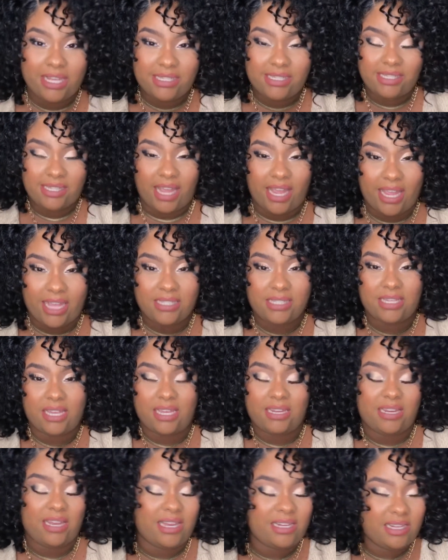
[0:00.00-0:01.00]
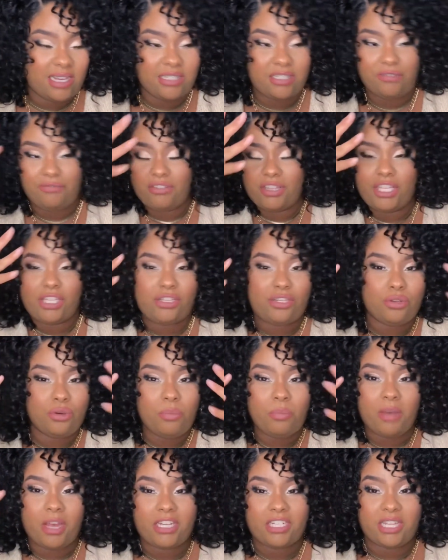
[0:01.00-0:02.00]
It stays, it doesn't really do
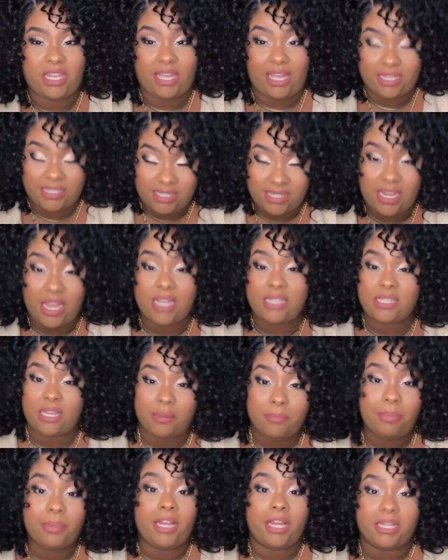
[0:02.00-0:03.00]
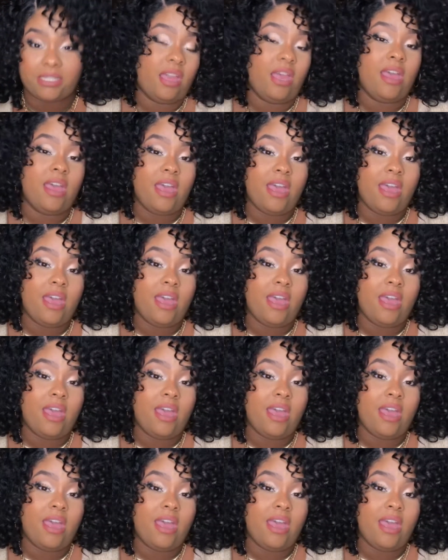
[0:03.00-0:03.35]
much. Like, it stays in place.